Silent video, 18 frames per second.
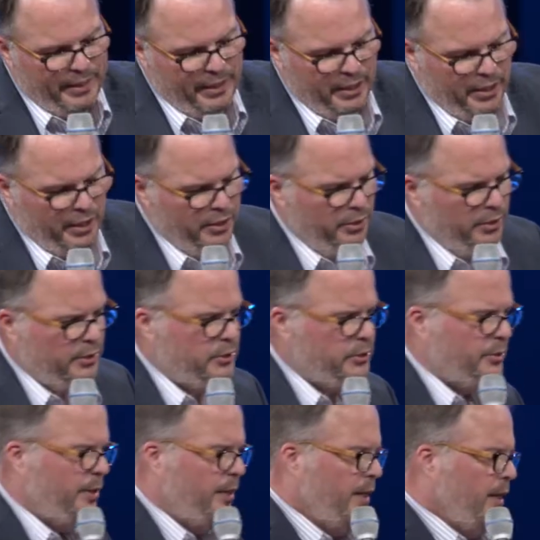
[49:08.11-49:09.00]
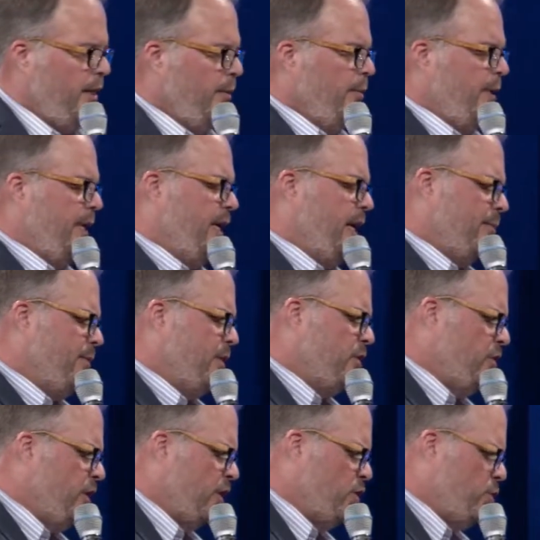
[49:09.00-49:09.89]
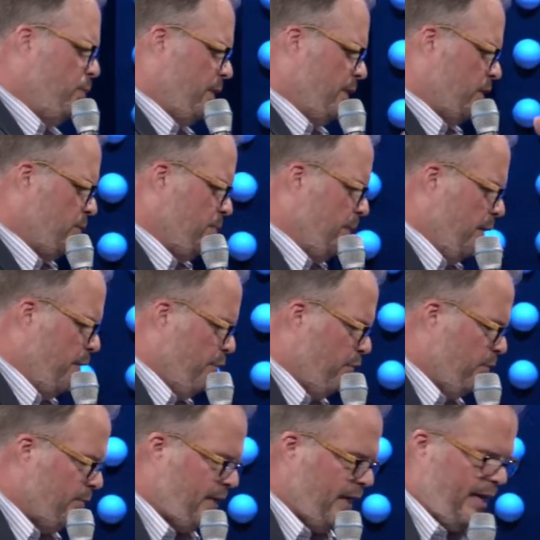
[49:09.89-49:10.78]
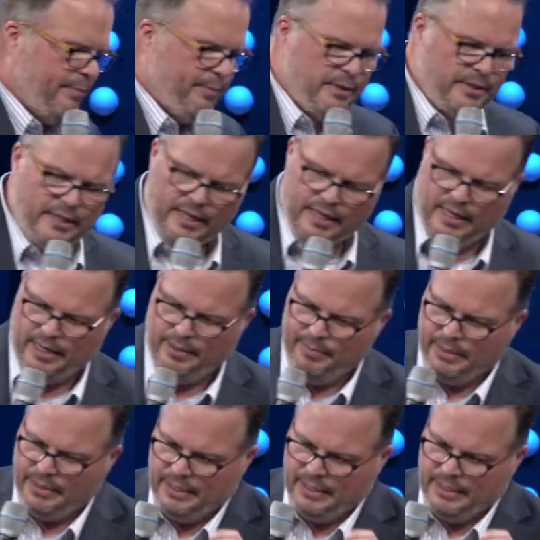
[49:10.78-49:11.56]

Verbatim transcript: many years. But he kept in touch with his mother from time to time.